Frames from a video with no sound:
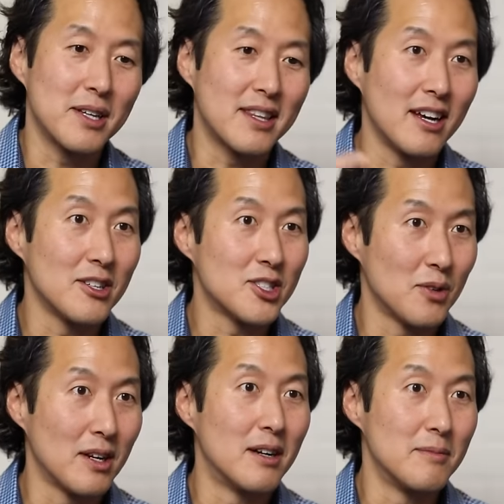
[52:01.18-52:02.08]
but they
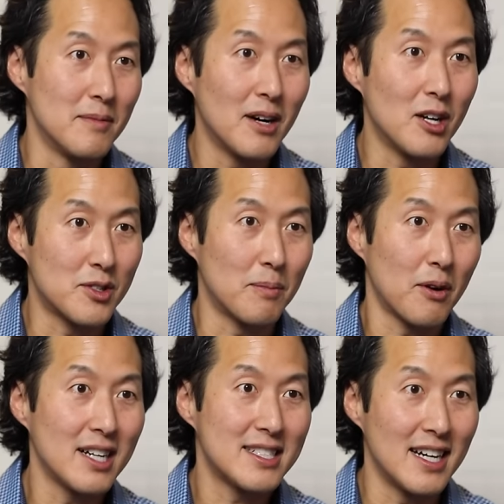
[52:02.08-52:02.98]
also are ultra
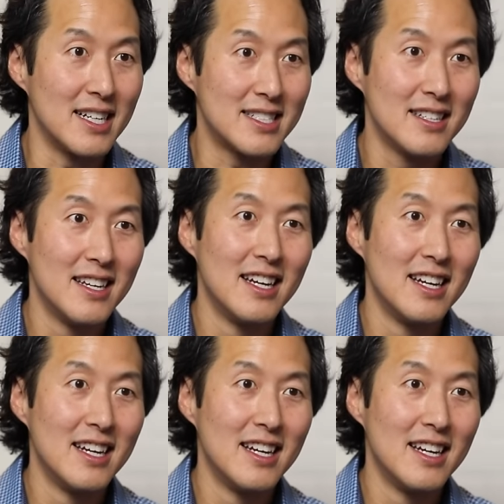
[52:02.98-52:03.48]
processed,